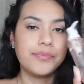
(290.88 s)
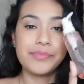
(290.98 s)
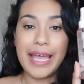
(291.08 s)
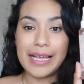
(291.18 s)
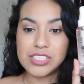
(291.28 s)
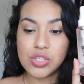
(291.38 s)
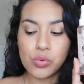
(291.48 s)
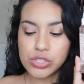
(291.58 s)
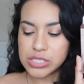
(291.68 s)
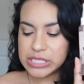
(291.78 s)
Yeah, so
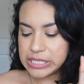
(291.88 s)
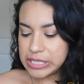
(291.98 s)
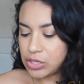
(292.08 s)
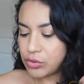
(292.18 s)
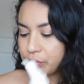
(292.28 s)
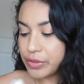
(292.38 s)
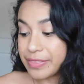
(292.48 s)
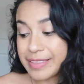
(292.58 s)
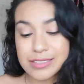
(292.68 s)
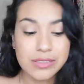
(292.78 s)
we'll see. Hopefully
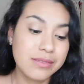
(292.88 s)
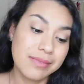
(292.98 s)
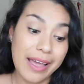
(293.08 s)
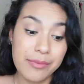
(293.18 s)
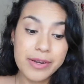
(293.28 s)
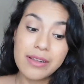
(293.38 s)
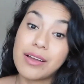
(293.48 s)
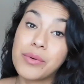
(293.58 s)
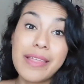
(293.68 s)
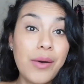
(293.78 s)
I have better
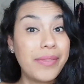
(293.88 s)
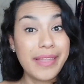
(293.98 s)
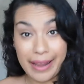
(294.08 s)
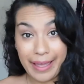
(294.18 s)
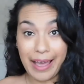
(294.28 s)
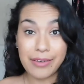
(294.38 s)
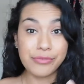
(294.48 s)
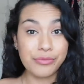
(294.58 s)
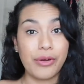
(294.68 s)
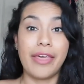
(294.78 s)
luck with that one than I have
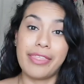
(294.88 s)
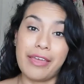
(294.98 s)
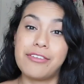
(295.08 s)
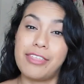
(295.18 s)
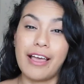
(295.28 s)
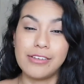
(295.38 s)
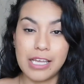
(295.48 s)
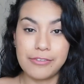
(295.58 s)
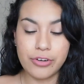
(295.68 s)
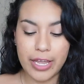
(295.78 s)
with everything else
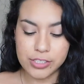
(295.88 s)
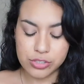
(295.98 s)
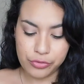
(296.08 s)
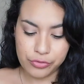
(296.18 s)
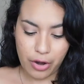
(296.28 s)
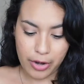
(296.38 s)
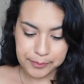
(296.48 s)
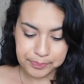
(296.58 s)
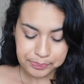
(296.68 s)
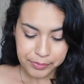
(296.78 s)
I've tried so far.
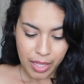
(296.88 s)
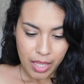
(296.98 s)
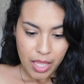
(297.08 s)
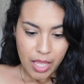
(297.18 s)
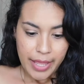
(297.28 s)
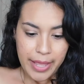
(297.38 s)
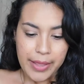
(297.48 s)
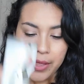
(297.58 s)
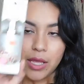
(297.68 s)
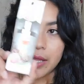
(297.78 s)

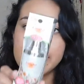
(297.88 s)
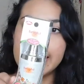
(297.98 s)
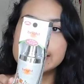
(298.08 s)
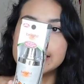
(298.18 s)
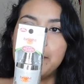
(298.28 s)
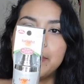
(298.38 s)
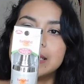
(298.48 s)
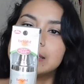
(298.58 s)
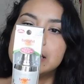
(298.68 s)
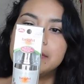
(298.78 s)
Next up
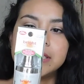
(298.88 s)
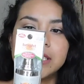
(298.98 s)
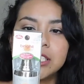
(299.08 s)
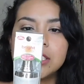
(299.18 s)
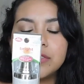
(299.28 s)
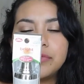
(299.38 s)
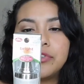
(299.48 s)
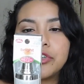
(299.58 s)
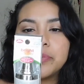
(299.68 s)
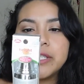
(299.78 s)
is the Physicians
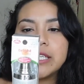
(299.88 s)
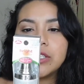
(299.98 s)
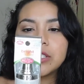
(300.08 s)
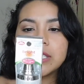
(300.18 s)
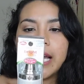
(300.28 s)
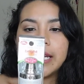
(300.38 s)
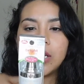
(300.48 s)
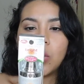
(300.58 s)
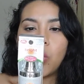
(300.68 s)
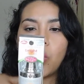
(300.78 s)
Formula
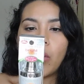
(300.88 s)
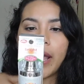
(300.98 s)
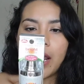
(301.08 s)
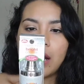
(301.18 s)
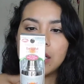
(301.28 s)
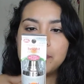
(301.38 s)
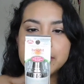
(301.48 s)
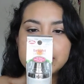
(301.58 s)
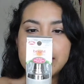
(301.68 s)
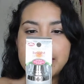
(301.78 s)
Organic Wear
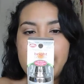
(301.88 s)
100%